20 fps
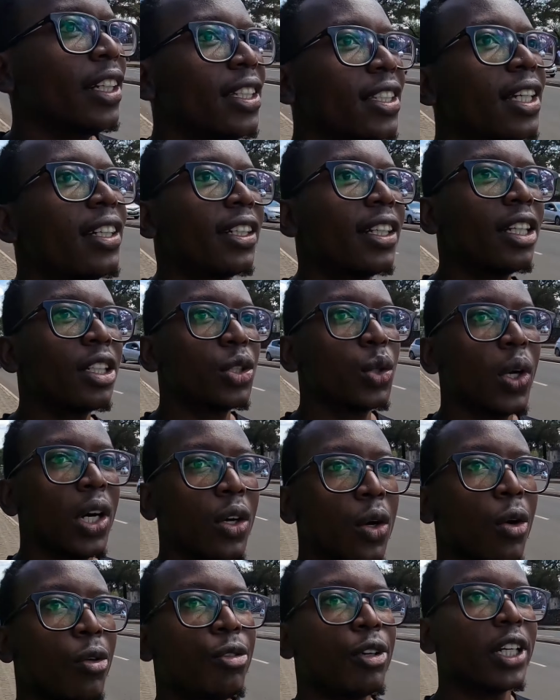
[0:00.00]
There's an
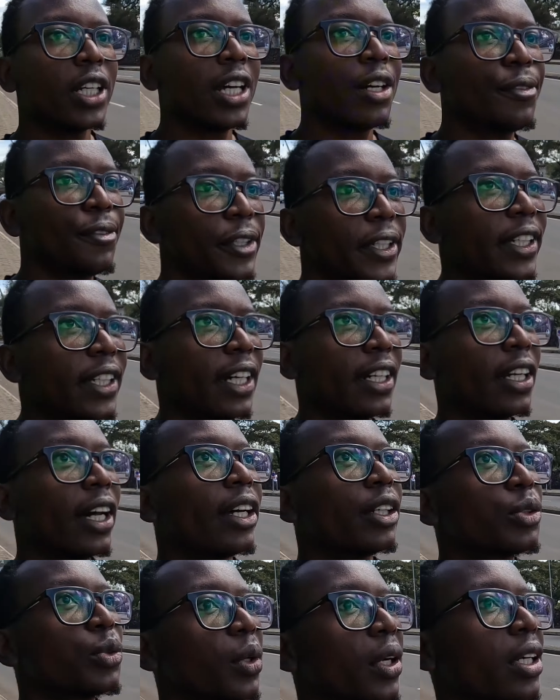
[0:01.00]
artwork of an African
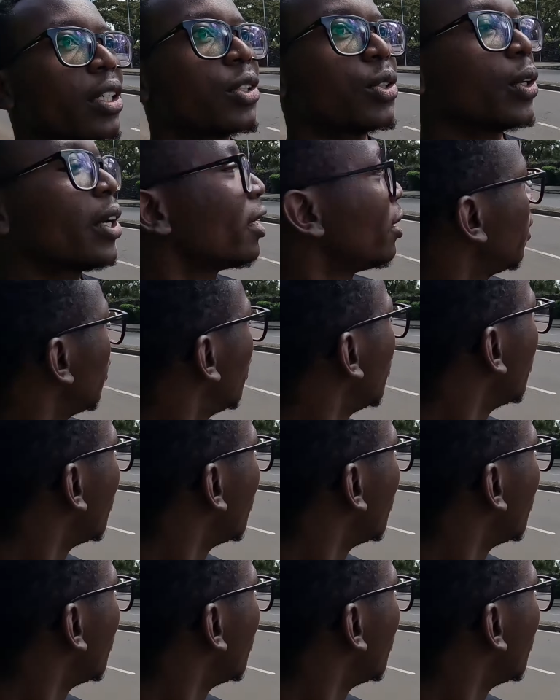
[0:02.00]
artwork, so I